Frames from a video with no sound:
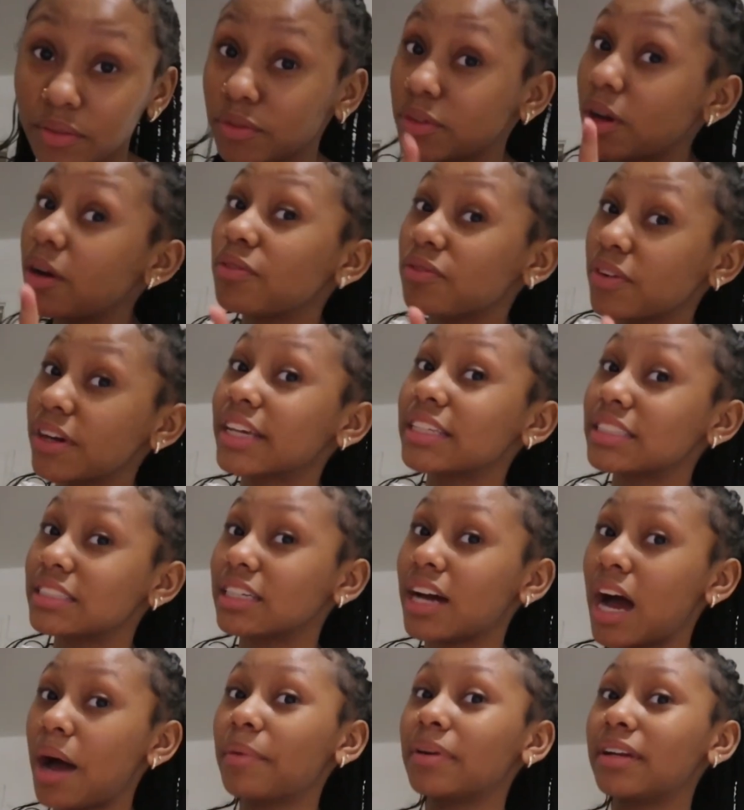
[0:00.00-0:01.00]
Don't forget
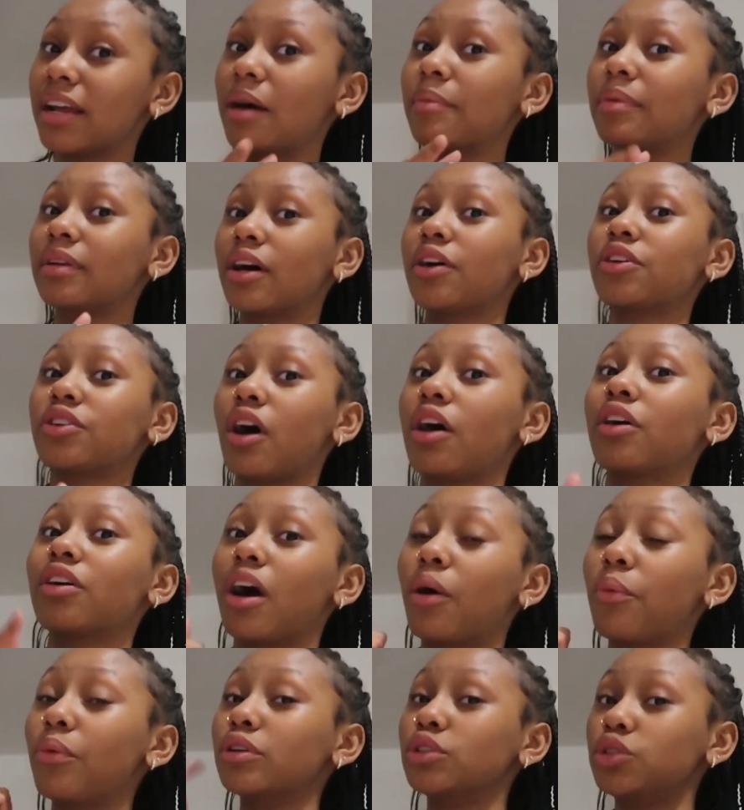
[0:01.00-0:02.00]
to comment down below, y'all.
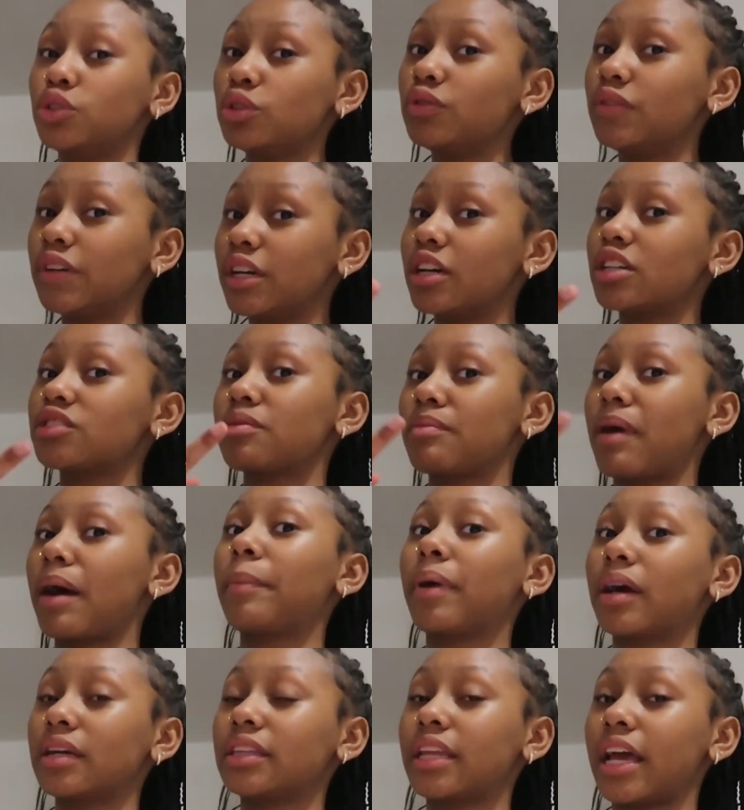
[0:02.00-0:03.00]
Y'all want two videos for
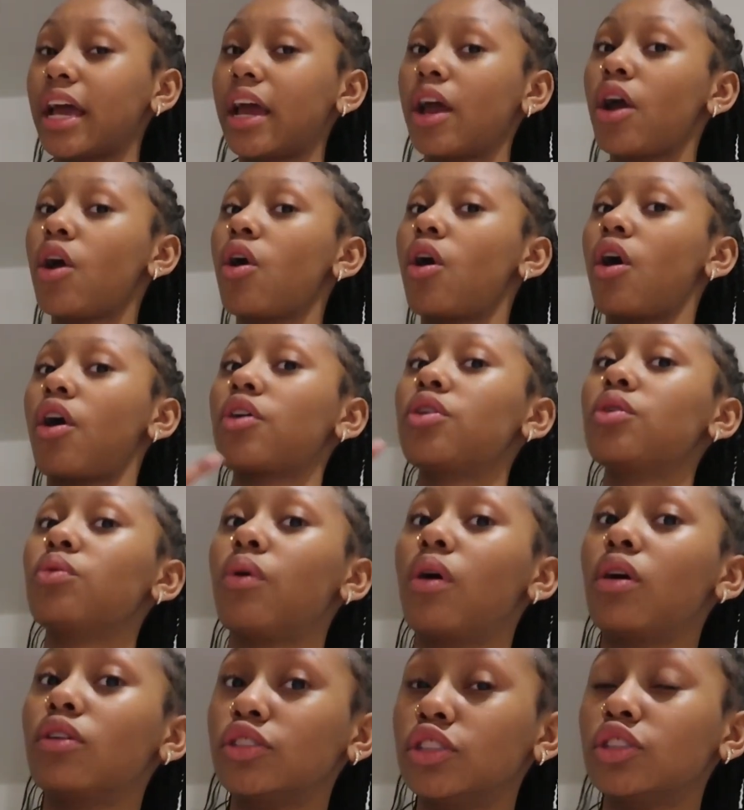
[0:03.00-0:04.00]
my birthday, or you
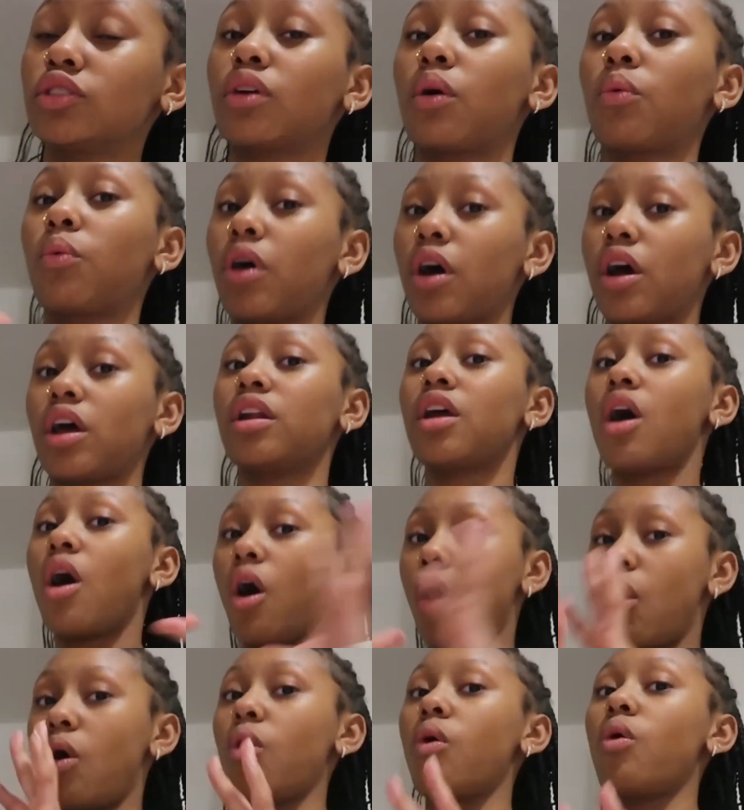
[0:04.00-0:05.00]
want just a one
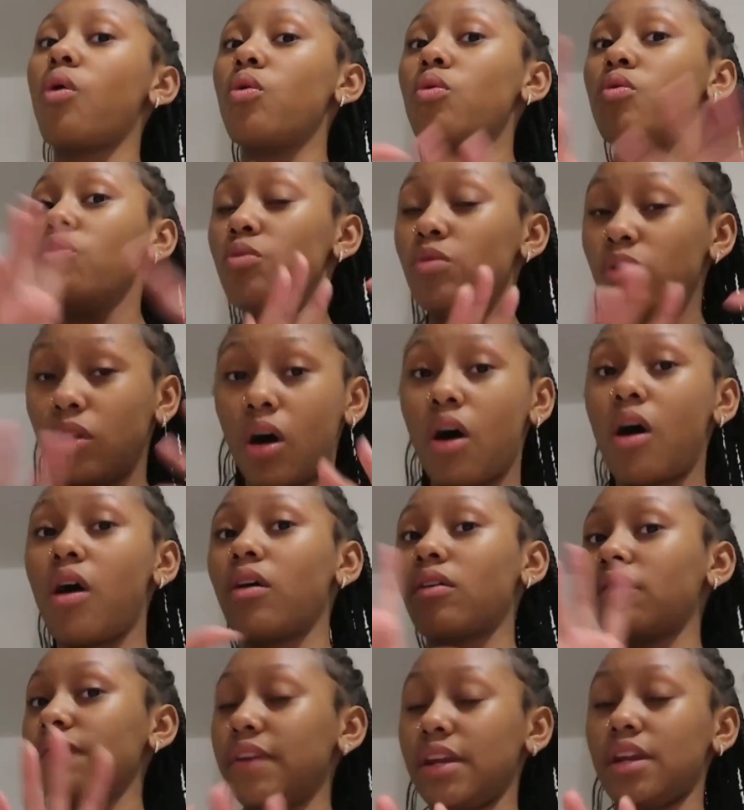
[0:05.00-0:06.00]
whole
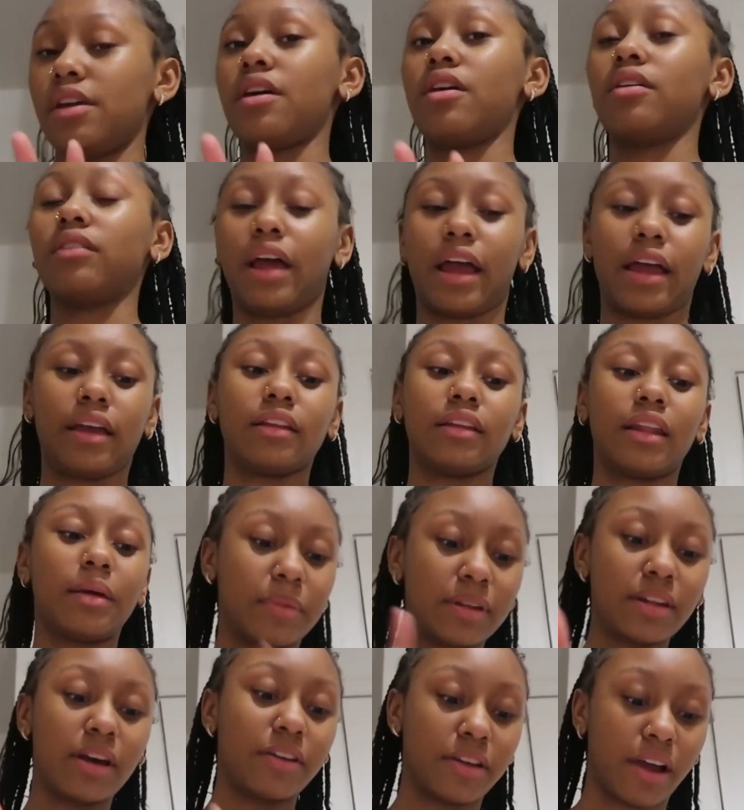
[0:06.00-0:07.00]
long video? Like,
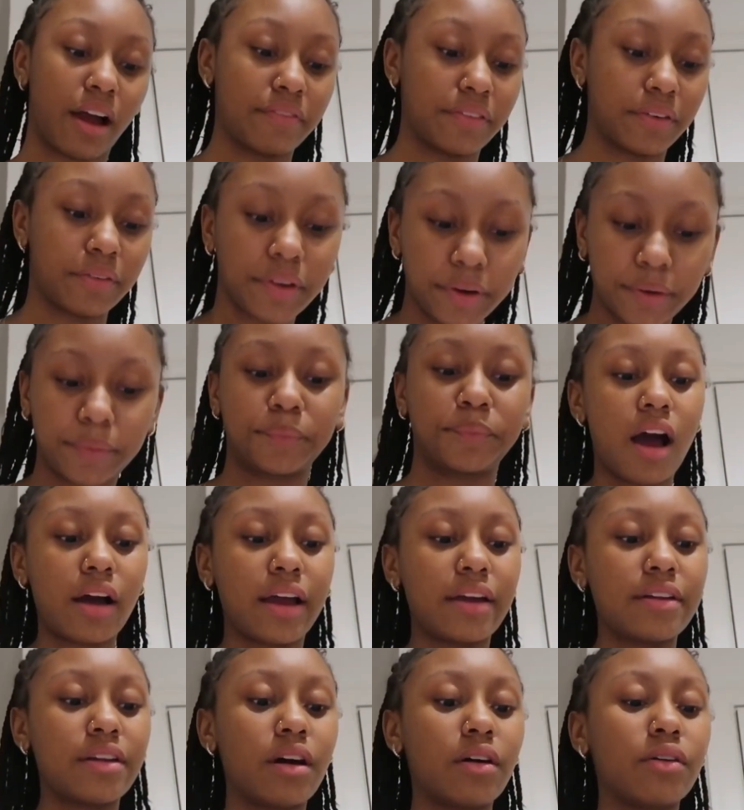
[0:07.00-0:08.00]
let me know, y'all, for real.
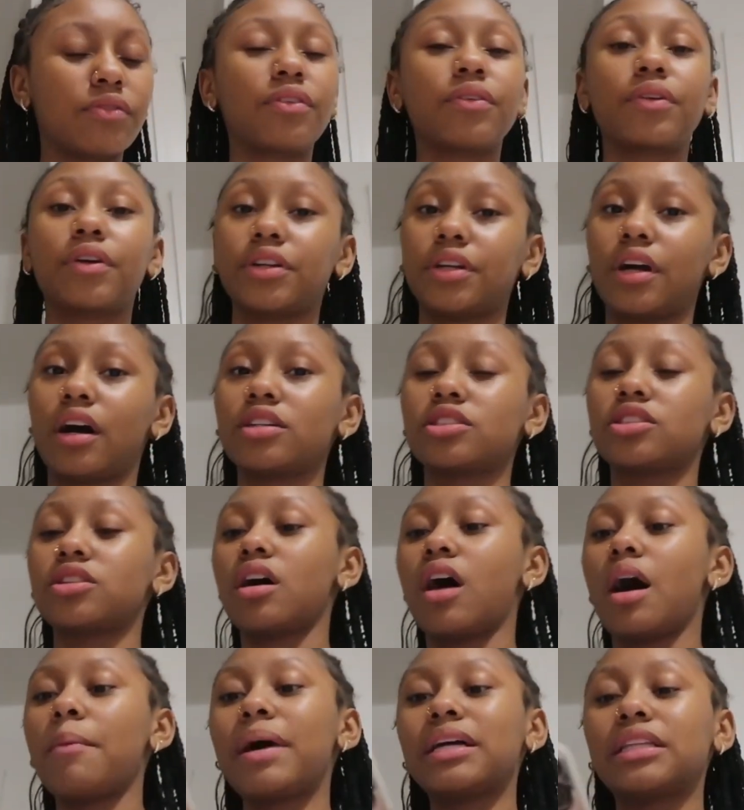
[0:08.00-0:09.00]
Okay, no, for real, y'all.
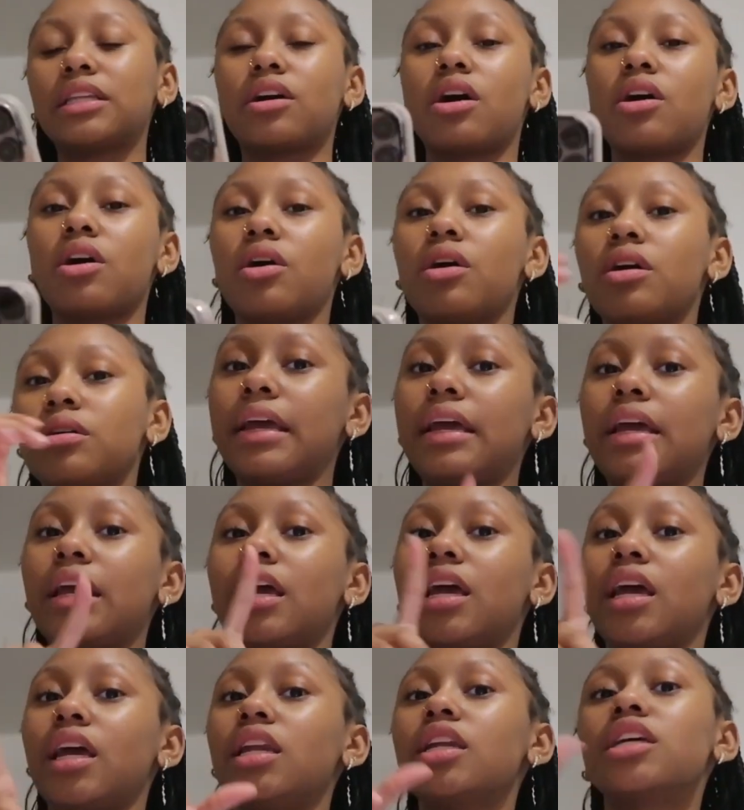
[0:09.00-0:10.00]
So I'm about to go
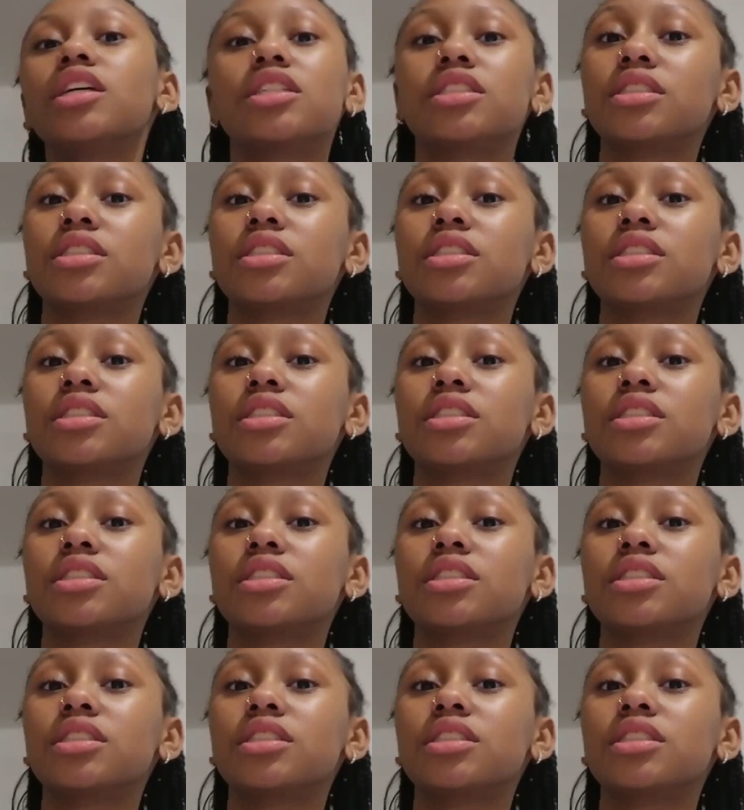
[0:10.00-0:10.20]
get in the